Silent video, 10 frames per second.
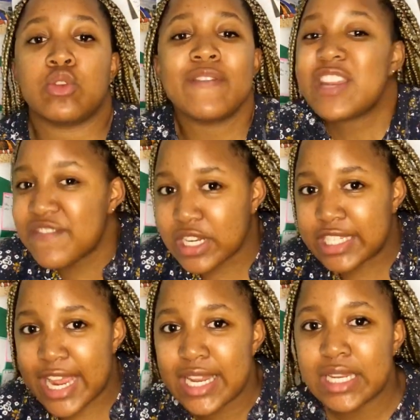you haven't even
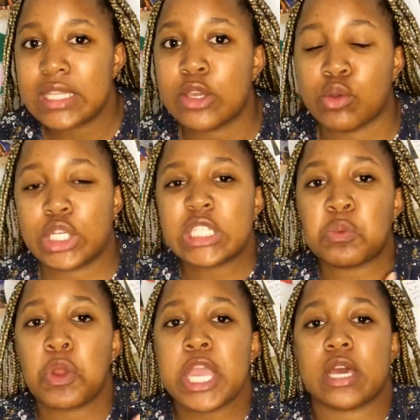done anything you're just
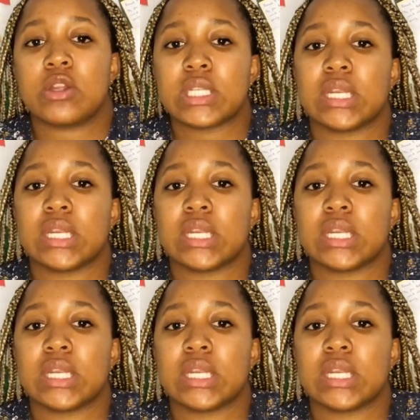walking around